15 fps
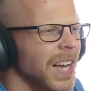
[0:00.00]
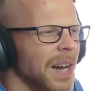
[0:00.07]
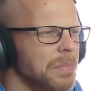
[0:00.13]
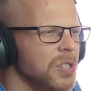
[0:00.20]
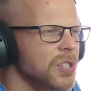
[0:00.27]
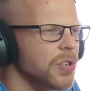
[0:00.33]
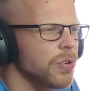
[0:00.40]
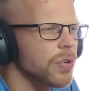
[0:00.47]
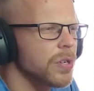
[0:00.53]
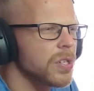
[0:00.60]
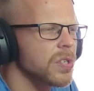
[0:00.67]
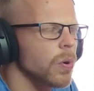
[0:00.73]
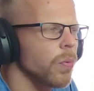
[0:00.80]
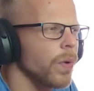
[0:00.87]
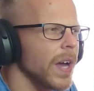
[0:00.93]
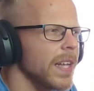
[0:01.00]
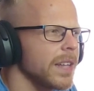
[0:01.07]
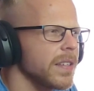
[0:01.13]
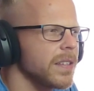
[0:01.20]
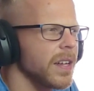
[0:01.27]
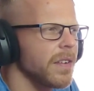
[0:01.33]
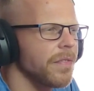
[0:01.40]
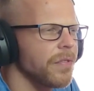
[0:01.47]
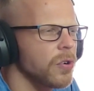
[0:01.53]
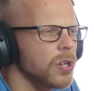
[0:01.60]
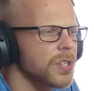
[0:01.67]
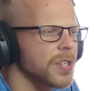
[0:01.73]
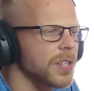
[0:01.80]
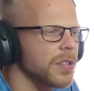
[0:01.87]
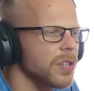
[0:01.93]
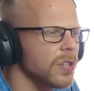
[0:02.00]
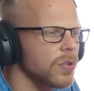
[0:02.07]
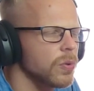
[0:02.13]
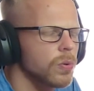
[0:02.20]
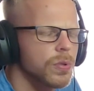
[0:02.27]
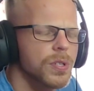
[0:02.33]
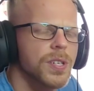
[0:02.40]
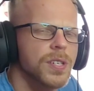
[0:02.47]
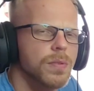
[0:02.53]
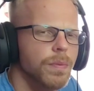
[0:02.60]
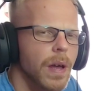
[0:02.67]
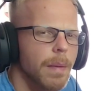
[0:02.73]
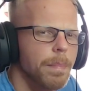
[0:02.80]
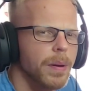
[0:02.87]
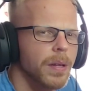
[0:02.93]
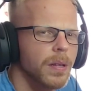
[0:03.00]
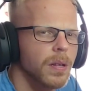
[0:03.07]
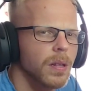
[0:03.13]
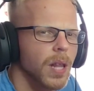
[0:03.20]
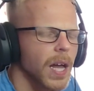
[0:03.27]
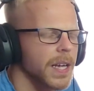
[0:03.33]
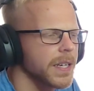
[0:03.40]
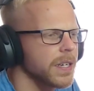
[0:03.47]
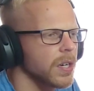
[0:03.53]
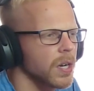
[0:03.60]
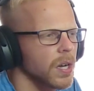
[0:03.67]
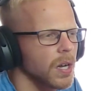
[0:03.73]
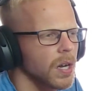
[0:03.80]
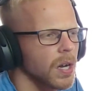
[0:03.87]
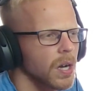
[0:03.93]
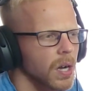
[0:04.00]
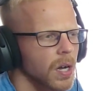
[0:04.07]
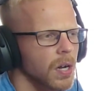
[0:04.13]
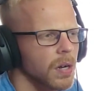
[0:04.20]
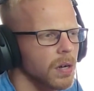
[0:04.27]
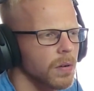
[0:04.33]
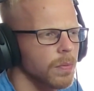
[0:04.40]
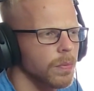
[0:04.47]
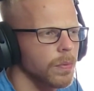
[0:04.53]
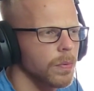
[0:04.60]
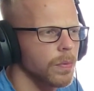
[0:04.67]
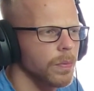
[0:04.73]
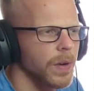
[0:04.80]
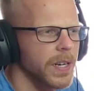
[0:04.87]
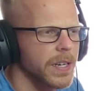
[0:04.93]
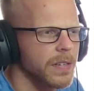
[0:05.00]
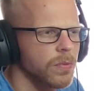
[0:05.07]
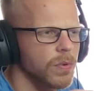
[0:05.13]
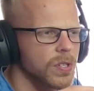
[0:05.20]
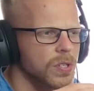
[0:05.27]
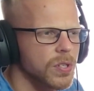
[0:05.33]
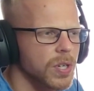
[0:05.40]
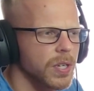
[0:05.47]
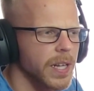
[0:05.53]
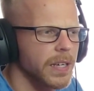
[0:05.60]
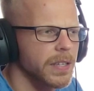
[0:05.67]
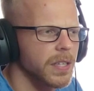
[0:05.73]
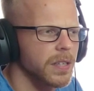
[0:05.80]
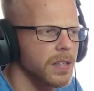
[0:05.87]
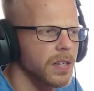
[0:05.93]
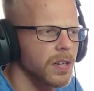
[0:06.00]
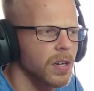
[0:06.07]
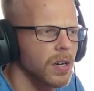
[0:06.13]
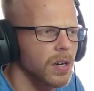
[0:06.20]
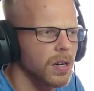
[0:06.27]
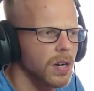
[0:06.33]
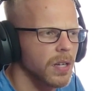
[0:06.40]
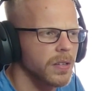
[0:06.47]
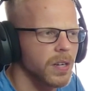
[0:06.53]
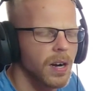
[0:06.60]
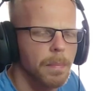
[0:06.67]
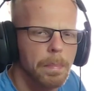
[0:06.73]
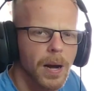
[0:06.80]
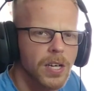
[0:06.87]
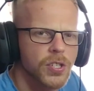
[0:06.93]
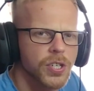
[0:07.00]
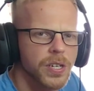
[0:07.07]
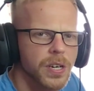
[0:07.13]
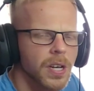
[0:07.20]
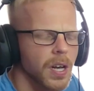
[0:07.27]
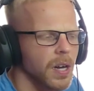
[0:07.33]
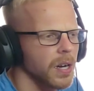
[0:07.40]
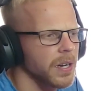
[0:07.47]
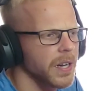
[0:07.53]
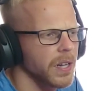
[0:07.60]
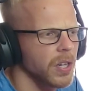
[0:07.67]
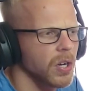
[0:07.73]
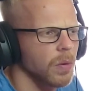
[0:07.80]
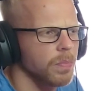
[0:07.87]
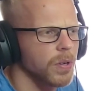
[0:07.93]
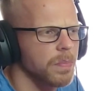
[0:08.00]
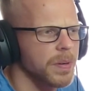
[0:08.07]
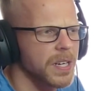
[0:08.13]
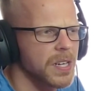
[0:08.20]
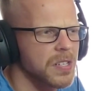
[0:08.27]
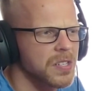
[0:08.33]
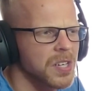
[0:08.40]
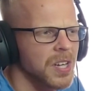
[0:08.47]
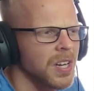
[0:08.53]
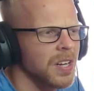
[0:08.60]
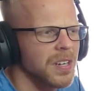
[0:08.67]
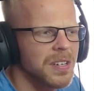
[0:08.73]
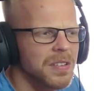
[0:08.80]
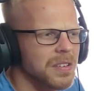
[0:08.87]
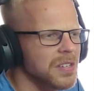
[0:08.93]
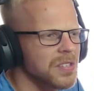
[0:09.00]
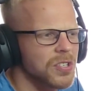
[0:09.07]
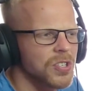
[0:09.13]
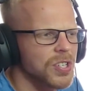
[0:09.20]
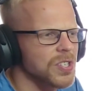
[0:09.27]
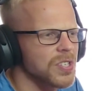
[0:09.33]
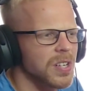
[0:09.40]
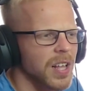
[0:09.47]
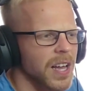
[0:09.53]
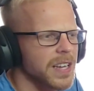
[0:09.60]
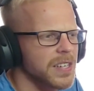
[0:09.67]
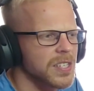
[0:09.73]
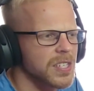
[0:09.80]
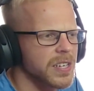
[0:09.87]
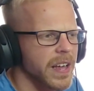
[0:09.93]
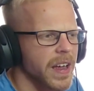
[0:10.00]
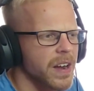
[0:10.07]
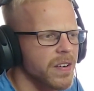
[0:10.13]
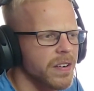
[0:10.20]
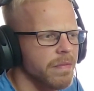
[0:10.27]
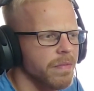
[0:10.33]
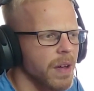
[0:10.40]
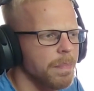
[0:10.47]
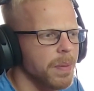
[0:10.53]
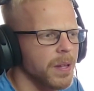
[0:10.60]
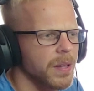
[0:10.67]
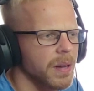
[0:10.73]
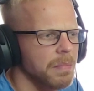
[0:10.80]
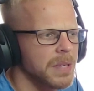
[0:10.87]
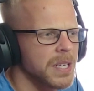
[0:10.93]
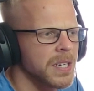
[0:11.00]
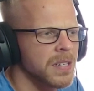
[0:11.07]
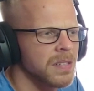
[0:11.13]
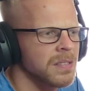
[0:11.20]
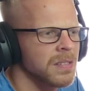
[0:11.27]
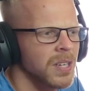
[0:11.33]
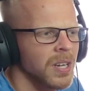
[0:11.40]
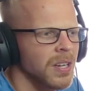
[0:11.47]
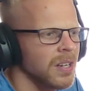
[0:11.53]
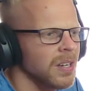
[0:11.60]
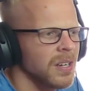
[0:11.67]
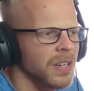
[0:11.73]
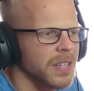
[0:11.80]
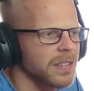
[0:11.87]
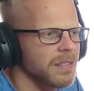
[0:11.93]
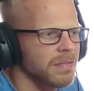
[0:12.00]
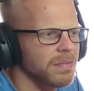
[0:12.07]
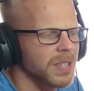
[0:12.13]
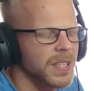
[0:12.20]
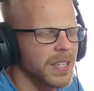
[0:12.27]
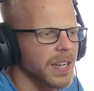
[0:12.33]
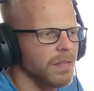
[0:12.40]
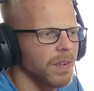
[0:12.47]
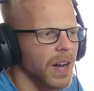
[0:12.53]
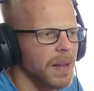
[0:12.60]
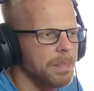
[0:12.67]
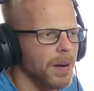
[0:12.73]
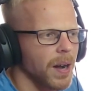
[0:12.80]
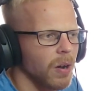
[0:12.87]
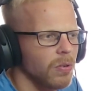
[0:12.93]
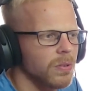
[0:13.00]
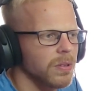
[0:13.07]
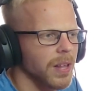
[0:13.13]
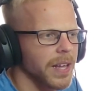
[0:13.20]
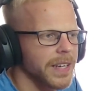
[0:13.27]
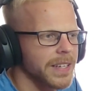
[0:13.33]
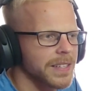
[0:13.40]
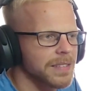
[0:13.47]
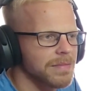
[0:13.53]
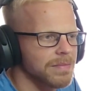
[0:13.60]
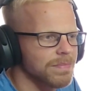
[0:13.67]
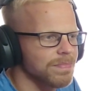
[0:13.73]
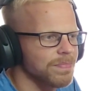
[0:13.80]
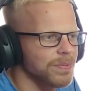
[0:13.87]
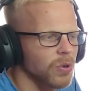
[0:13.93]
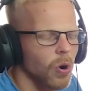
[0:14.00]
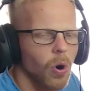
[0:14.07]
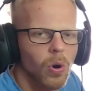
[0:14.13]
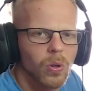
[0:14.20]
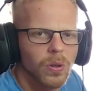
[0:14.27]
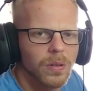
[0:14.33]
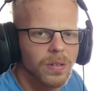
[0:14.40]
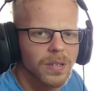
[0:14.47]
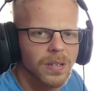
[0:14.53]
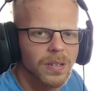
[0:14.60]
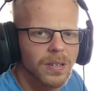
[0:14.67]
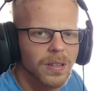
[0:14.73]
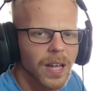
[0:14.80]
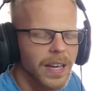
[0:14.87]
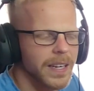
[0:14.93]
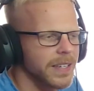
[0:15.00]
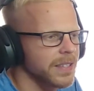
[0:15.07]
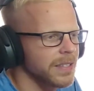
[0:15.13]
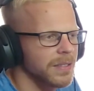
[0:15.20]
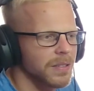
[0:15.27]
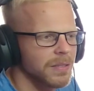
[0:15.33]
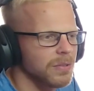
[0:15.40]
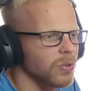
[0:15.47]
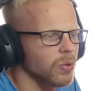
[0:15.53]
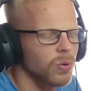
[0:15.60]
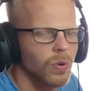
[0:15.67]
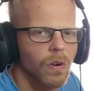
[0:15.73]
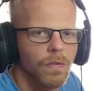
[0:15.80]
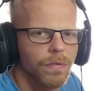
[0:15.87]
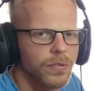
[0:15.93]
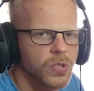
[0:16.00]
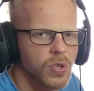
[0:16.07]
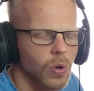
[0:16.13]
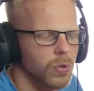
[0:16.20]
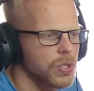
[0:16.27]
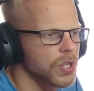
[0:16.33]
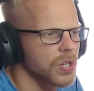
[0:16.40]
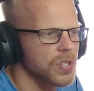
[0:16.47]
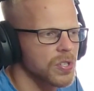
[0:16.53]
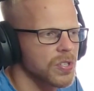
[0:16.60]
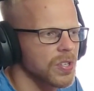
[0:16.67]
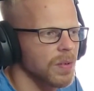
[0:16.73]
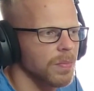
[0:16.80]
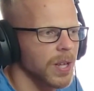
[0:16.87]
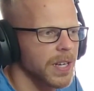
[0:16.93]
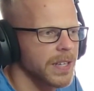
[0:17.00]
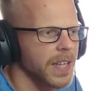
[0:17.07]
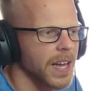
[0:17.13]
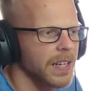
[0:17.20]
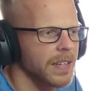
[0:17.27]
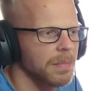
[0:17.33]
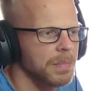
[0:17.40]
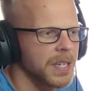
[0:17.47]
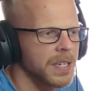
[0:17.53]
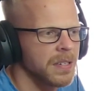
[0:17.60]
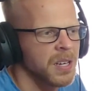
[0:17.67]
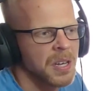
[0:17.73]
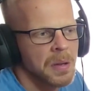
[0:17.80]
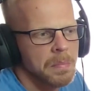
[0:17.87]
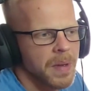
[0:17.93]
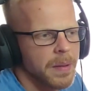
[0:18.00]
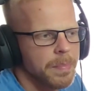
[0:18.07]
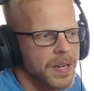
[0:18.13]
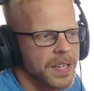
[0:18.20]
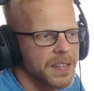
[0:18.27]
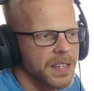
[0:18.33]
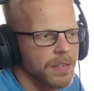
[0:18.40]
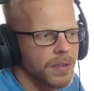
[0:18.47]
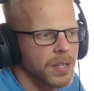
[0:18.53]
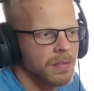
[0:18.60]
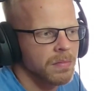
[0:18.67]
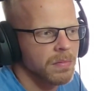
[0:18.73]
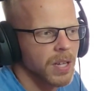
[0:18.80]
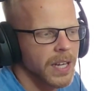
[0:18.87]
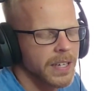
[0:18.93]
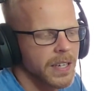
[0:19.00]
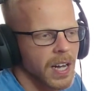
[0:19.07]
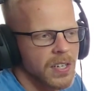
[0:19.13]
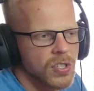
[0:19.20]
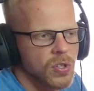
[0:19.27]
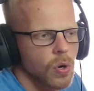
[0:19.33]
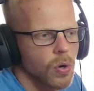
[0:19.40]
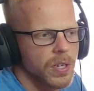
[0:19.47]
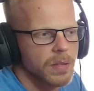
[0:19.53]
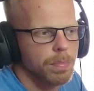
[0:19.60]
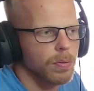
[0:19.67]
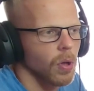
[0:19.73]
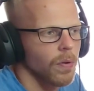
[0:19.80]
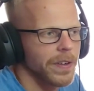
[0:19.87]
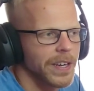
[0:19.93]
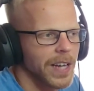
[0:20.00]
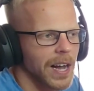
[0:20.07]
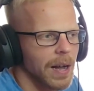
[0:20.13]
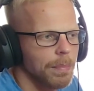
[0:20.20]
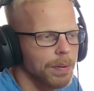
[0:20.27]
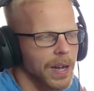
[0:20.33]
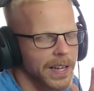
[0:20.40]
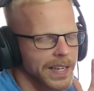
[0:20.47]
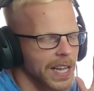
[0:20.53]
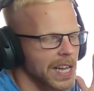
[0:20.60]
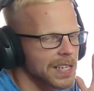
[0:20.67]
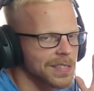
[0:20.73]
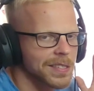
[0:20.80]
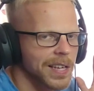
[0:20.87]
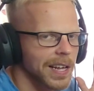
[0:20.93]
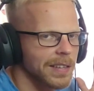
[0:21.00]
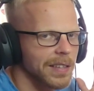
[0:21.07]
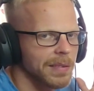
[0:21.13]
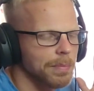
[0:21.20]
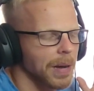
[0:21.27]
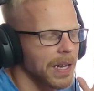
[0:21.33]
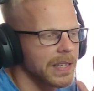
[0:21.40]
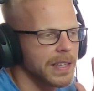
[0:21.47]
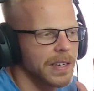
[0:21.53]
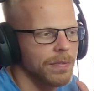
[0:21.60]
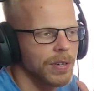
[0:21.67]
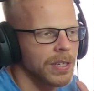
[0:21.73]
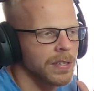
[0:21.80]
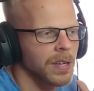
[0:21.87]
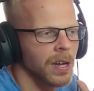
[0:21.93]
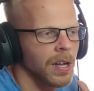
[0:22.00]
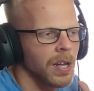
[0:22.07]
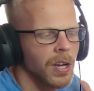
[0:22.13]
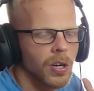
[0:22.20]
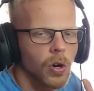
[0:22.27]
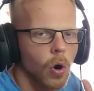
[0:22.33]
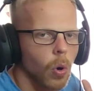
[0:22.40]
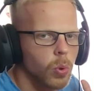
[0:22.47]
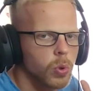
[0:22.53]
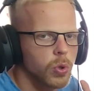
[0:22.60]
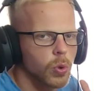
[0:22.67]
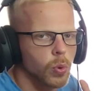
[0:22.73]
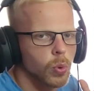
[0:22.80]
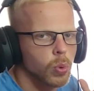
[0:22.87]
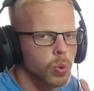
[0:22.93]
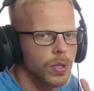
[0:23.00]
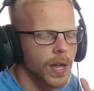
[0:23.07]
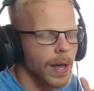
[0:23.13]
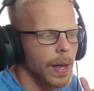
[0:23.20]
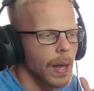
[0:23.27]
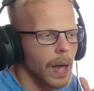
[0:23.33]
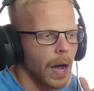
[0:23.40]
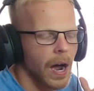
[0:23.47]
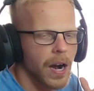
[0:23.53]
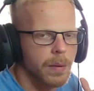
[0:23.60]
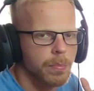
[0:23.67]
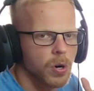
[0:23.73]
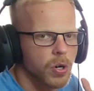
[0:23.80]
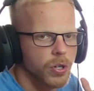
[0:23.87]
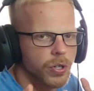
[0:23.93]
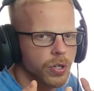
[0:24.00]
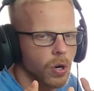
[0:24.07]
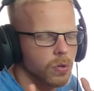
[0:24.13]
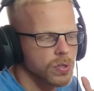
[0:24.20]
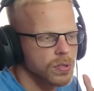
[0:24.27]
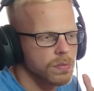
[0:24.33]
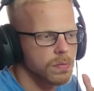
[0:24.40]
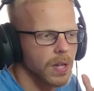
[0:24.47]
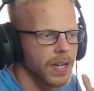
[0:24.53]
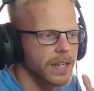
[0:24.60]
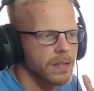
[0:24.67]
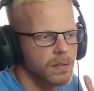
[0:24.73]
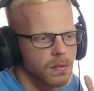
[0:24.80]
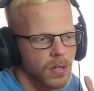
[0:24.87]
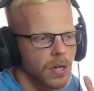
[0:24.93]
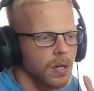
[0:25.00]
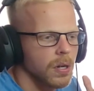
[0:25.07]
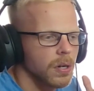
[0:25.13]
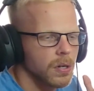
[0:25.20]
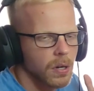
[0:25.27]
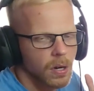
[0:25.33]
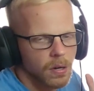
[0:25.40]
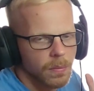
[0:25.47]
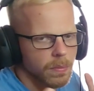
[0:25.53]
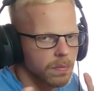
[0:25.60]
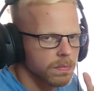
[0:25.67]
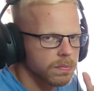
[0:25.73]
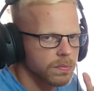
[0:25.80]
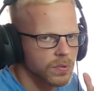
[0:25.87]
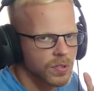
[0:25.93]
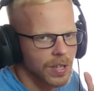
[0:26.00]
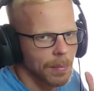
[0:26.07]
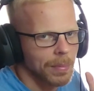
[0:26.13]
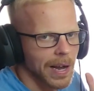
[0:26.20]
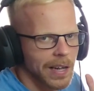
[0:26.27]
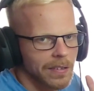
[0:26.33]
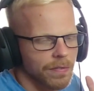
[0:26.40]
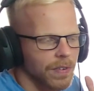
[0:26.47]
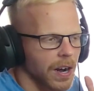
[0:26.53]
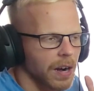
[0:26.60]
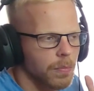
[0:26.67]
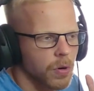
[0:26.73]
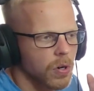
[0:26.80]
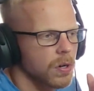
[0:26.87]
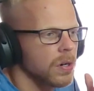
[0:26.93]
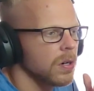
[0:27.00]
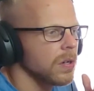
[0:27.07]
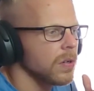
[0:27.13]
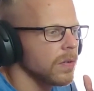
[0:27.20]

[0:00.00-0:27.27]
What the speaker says: I'm just curious, when did they first introduce this weapon? Like when it was connected under Apache helicopter? Because it's just like scary weapon. I mean, it can wipe out like a whole like crew of soldiers or something like that. I mean, maybe it even, like, I saw it blowing up. I guess that it might even go through the armor, you know, like some kind of armor.